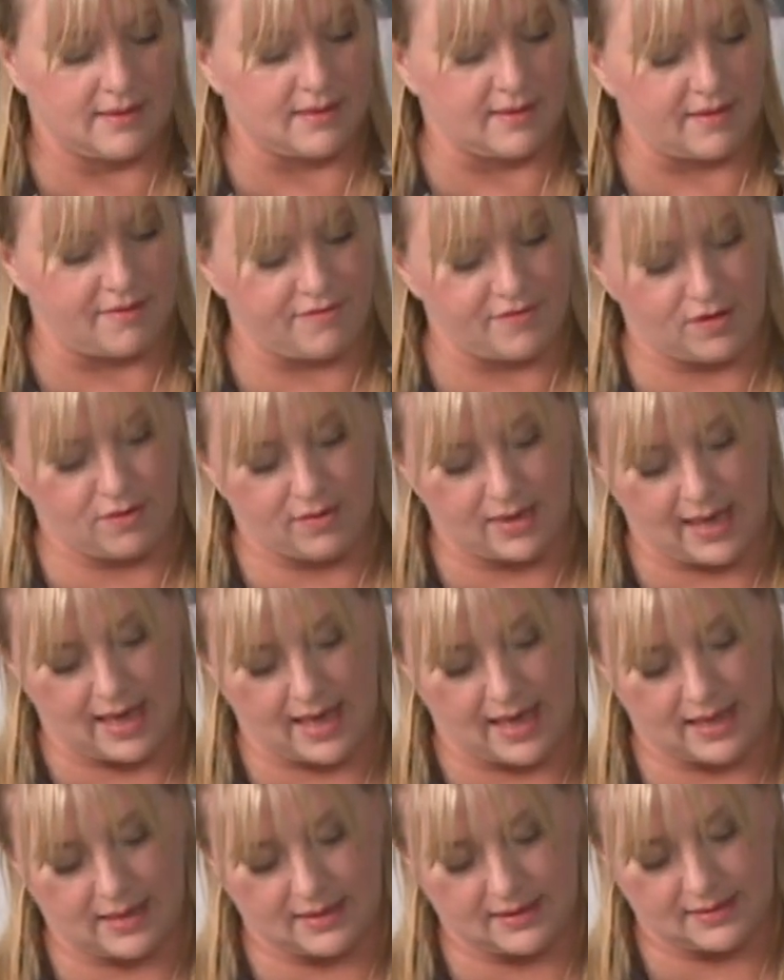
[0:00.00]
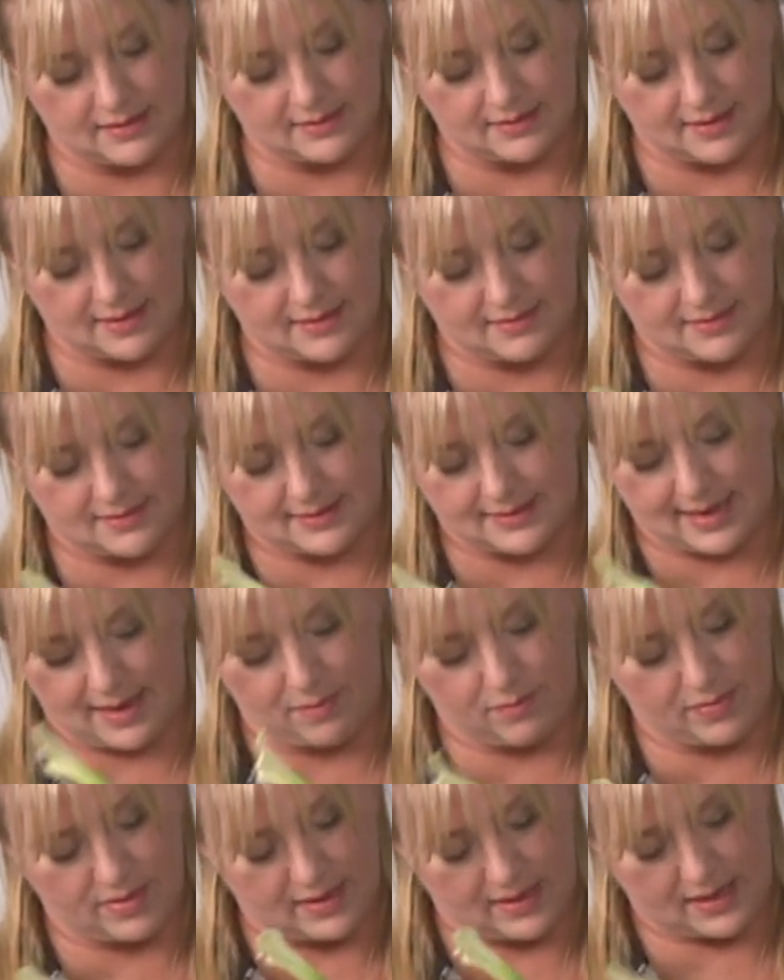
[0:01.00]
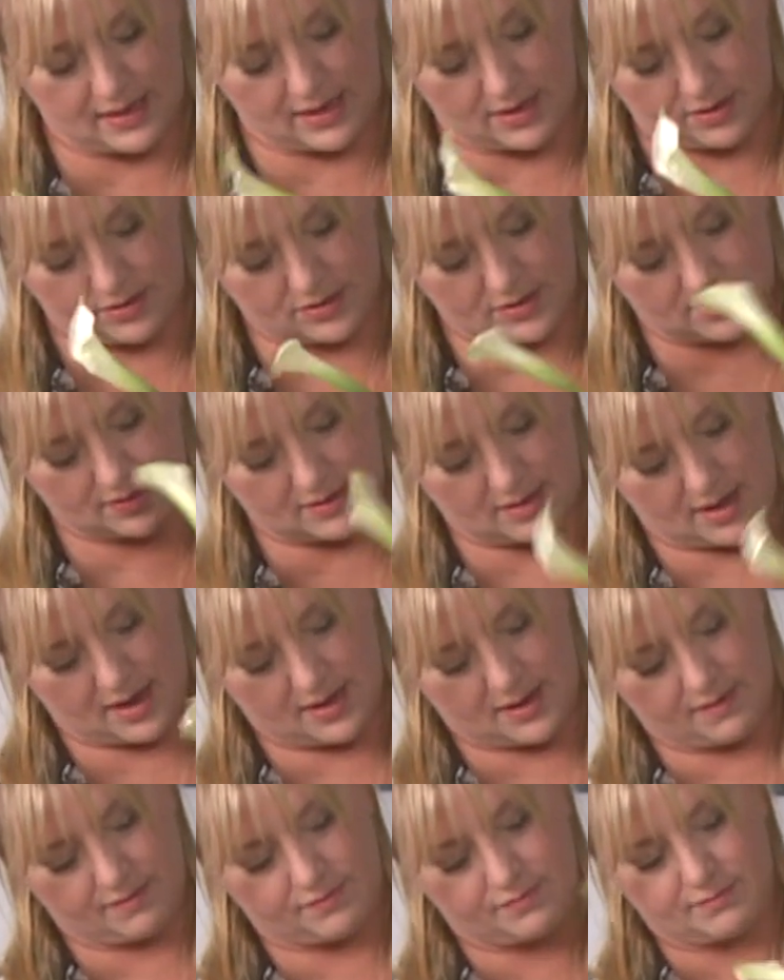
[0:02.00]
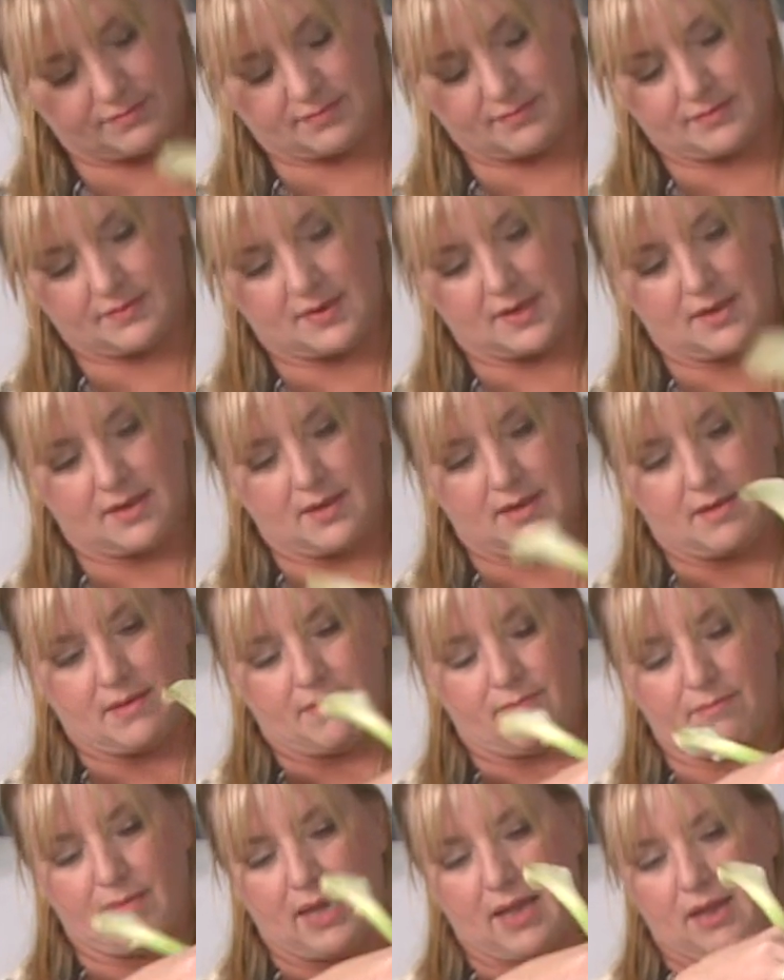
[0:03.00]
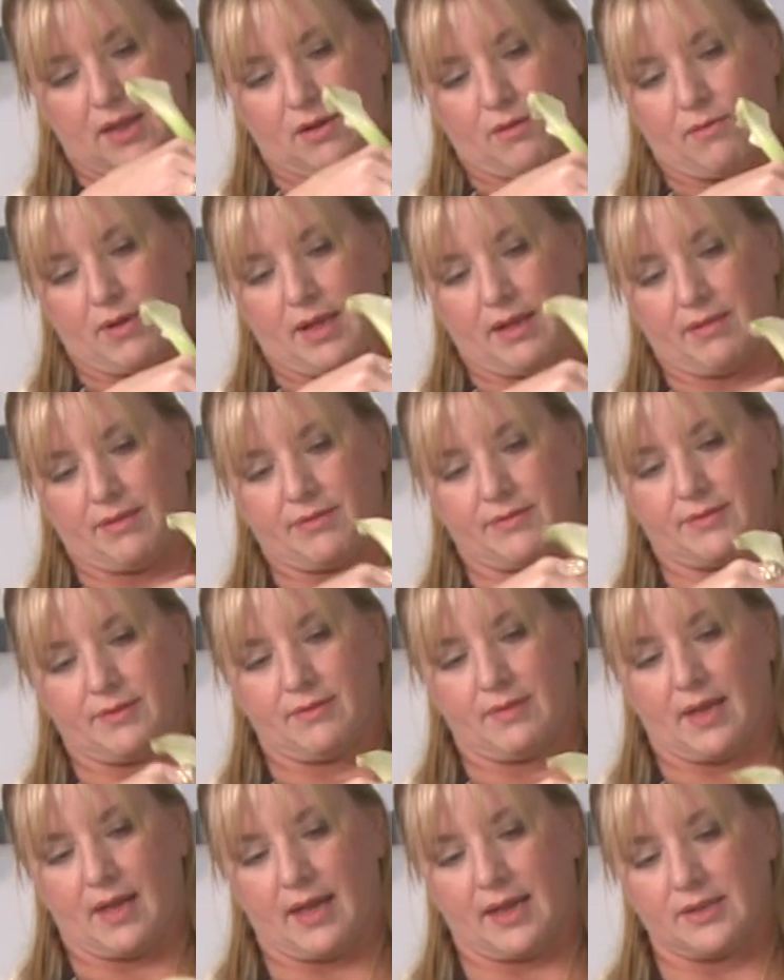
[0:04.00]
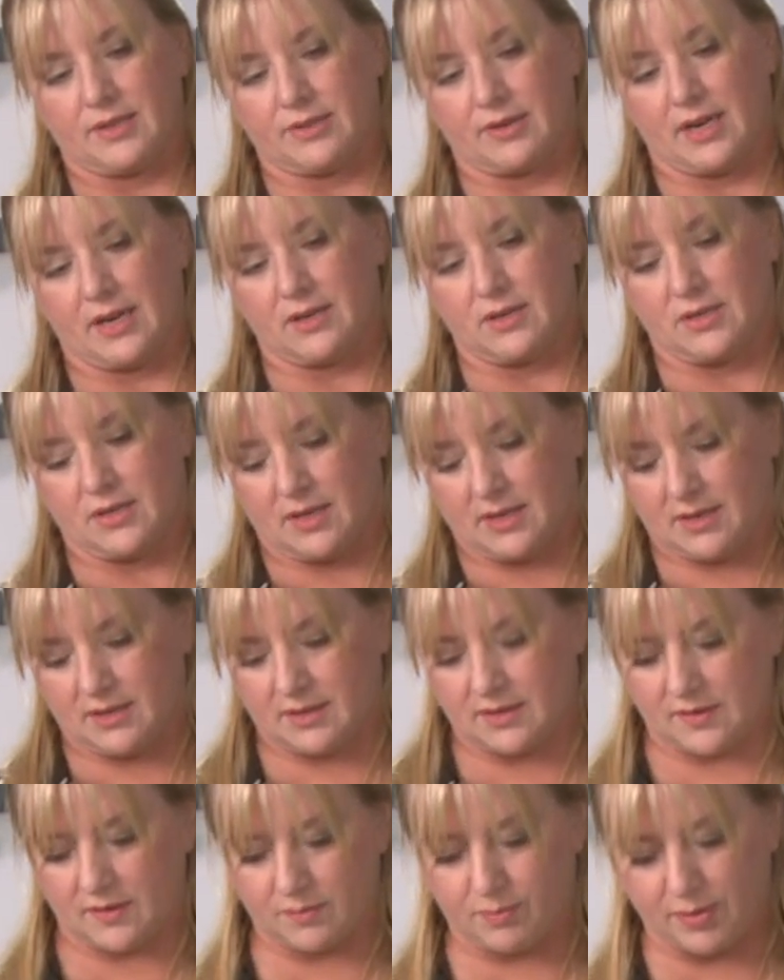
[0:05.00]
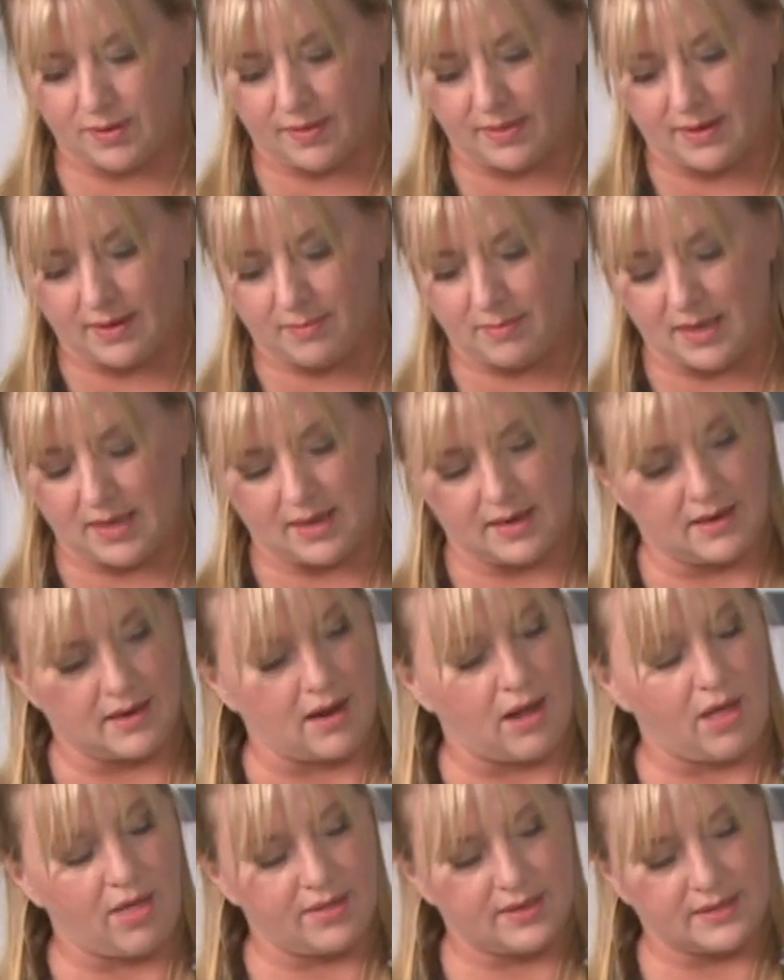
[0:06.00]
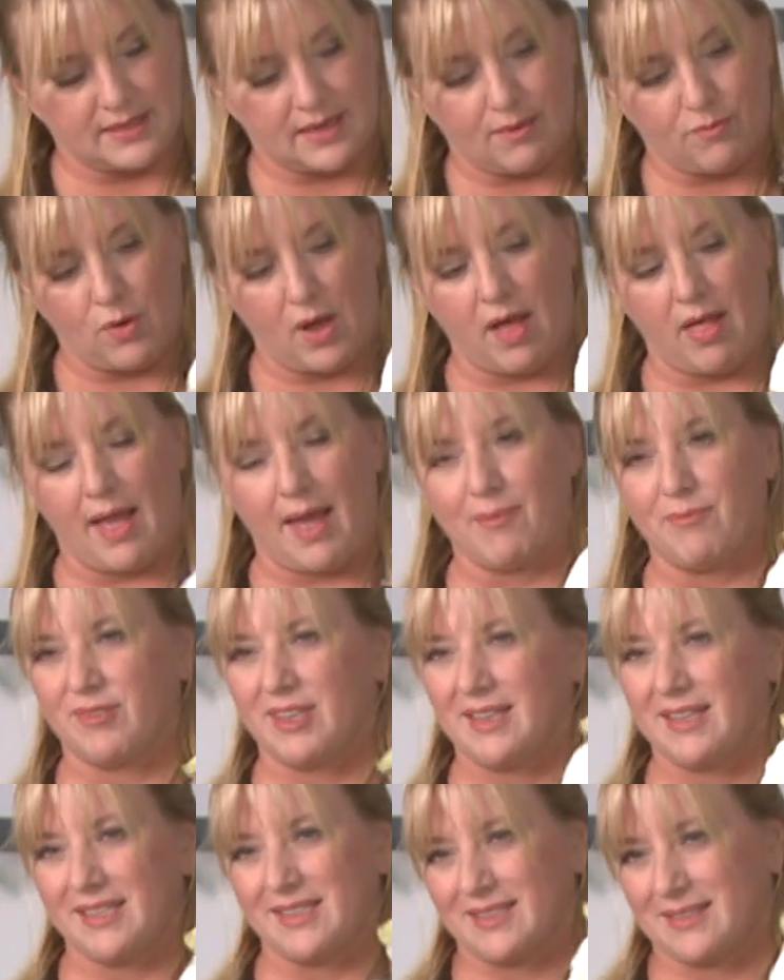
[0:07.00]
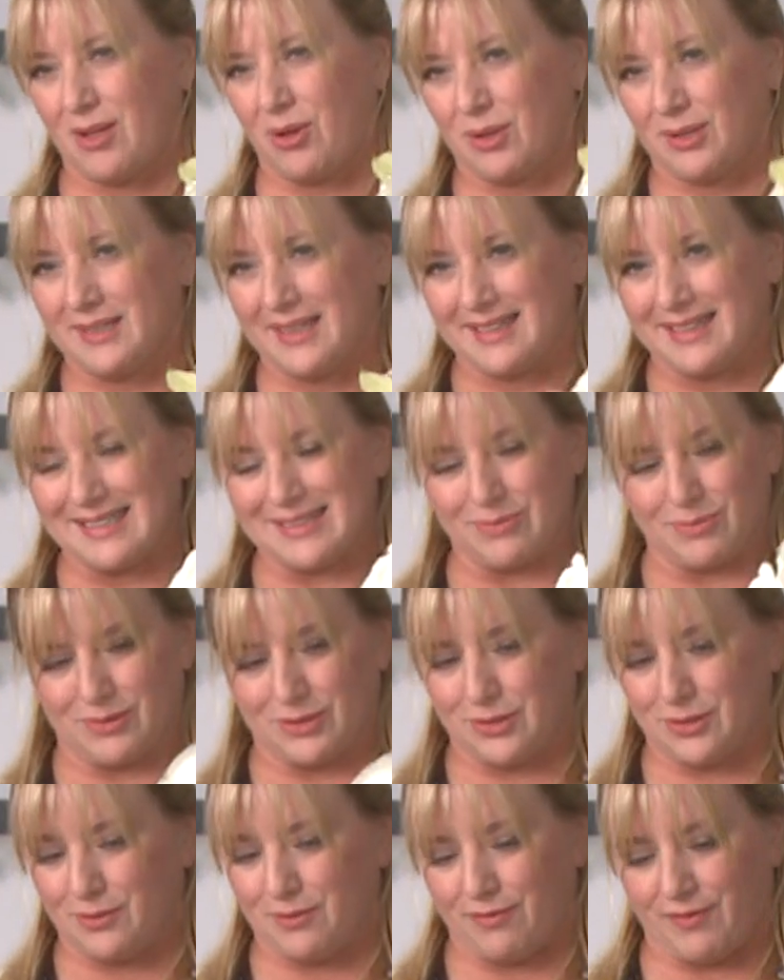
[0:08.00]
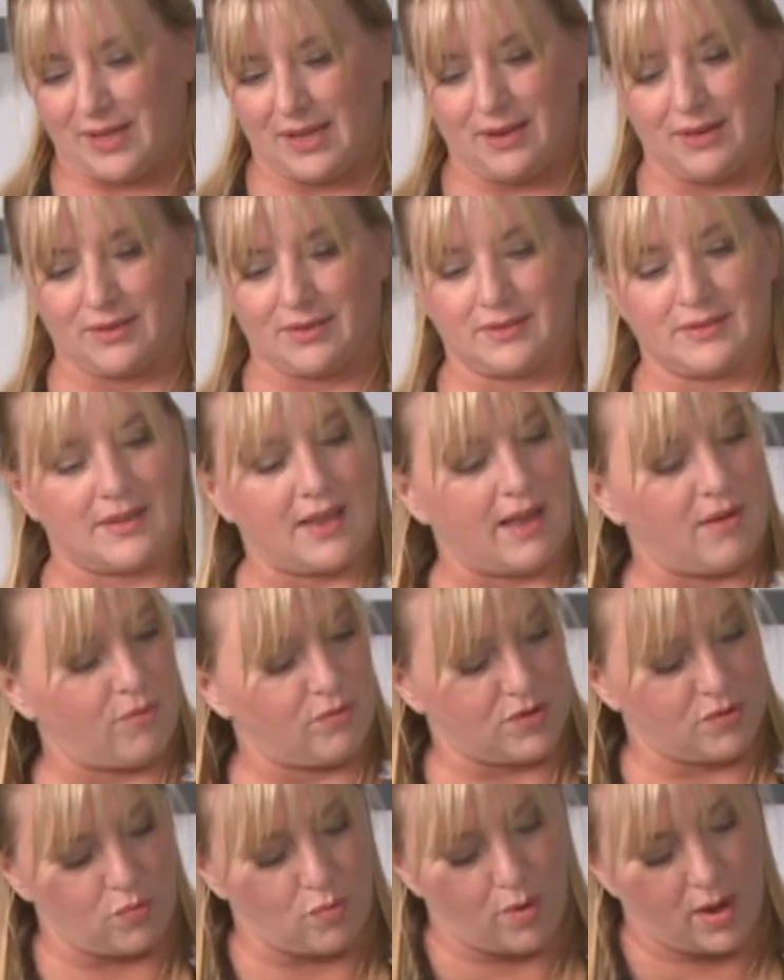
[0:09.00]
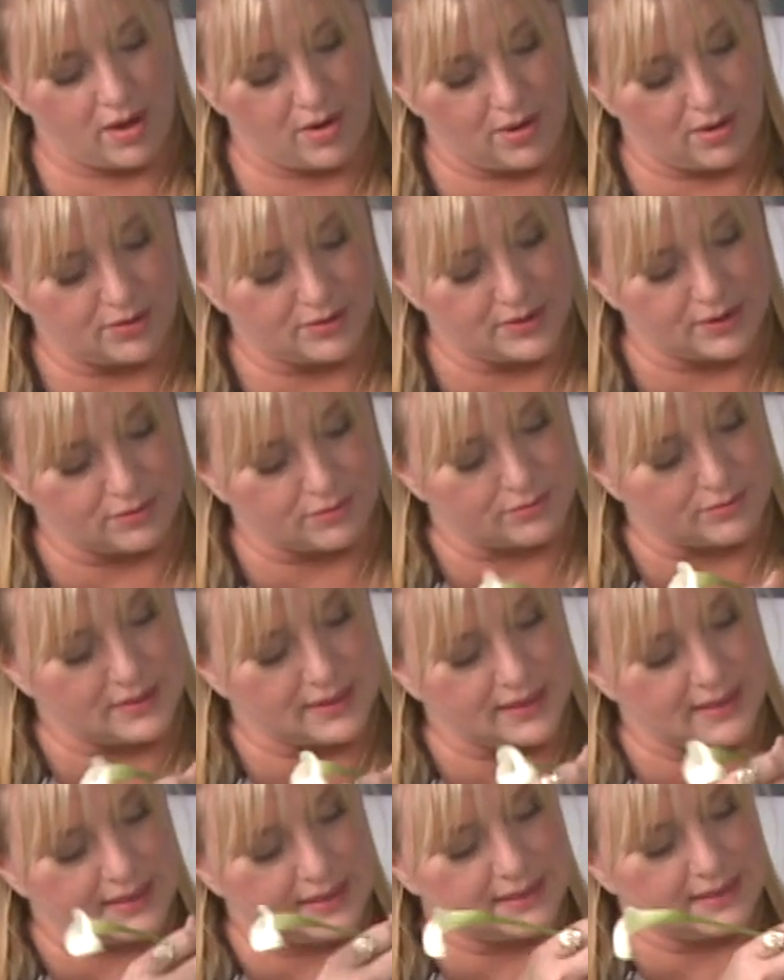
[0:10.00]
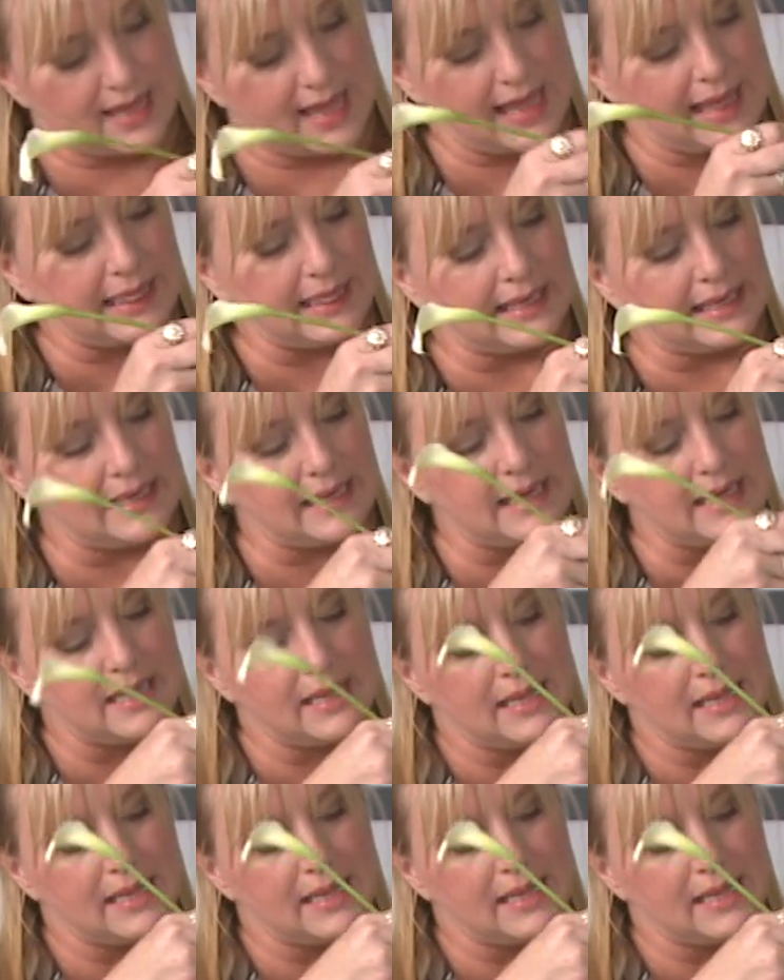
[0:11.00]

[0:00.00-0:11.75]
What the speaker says: a few callas, and same thing, you just kind of make your way through the hydrangea and just put them in. And all the time, well, I'm really just holding this with 2 fingers. You want to hold it really lightly,